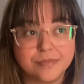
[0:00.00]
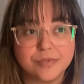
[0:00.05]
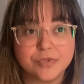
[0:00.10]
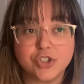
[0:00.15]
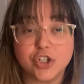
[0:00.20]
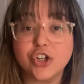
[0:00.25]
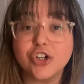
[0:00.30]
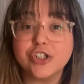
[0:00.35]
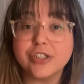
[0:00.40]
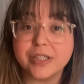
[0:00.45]

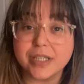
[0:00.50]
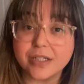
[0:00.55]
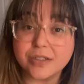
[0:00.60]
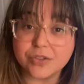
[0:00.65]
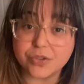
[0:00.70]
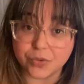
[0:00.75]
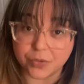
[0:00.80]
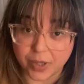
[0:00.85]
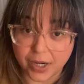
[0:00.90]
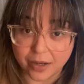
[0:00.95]
turn things
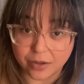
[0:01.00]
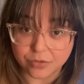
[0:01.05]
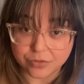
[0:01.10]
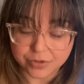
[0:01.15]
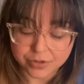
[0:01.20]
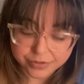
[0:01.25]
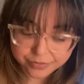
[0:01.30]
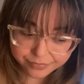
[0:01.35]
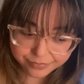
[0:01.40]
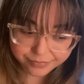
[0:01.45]
around
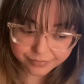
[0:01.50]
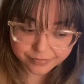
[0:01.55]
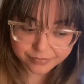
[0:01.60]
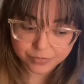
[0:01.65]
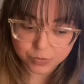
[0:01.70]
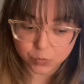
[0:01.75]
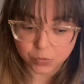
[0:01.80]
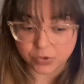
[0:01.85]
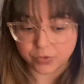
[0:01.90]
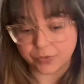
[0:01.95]

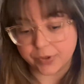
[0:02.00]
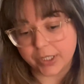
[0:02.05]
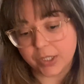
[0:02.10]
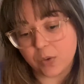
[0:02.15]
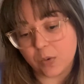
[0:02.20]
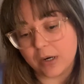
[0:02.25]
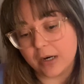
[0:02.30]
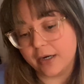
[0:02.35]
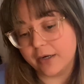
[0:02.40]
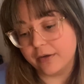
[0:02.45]
would
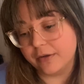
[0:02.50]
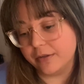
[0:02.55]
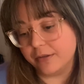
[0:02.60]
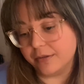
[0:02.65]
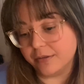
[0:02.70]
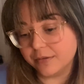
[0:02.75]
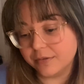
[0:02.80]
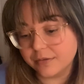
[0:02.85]
require